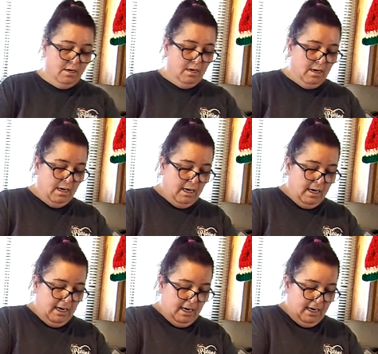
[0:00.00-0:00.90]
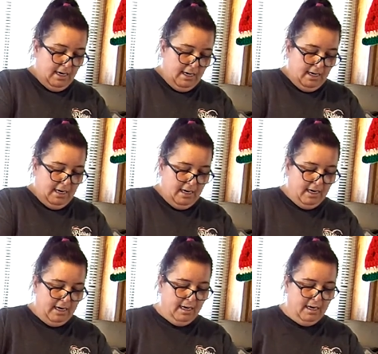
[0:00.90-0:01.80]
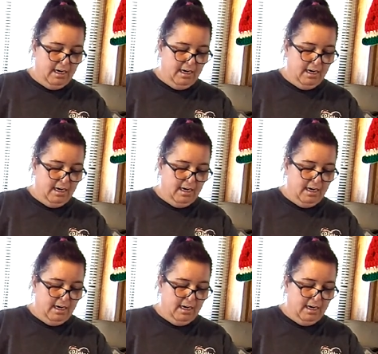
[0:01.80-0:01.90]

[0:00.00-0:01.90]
(no one is talking)